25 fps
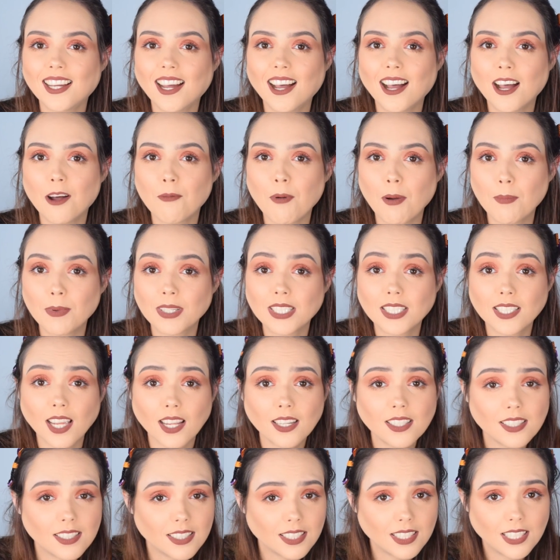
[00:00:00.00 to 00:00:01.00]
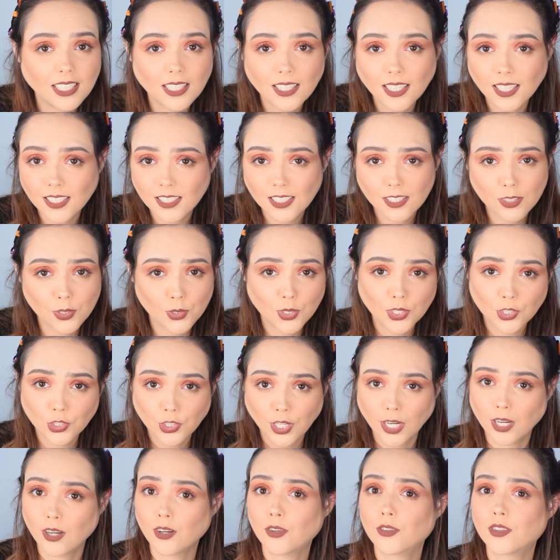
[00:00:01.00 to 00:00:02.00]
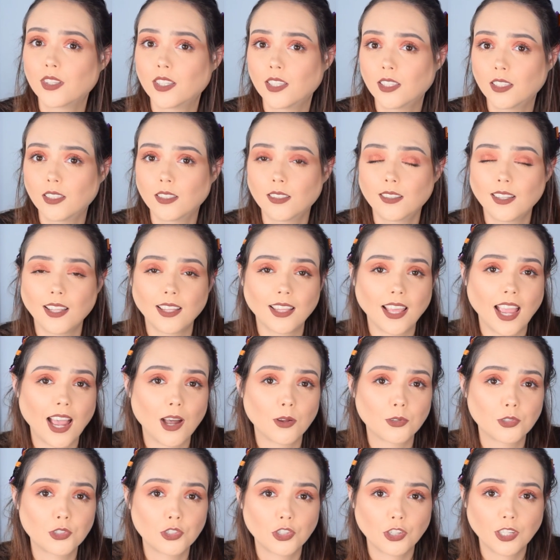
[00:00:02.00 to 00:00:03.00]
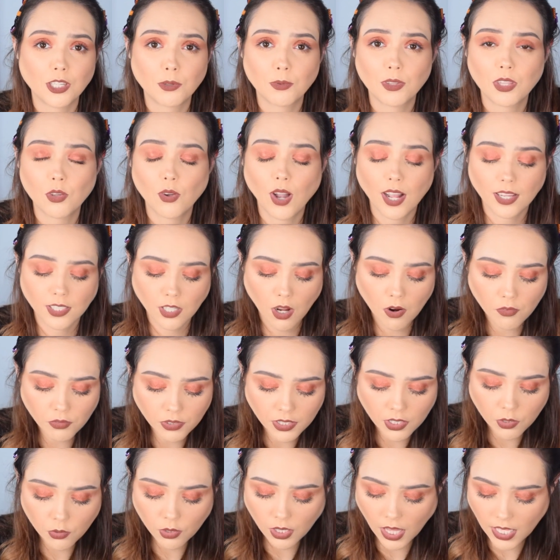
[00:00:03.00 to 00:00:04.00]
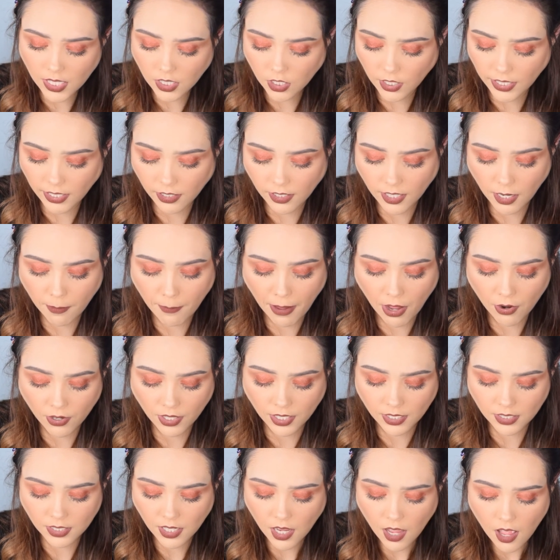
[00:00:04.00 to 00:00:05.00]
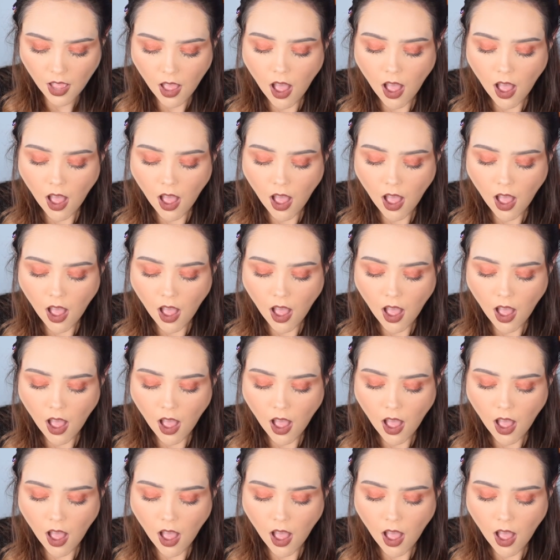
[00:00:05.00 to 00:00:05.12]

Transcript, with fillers: Um, I'm excited to continue to share the, the house journey with you guys. Hopefully you like hearing about it.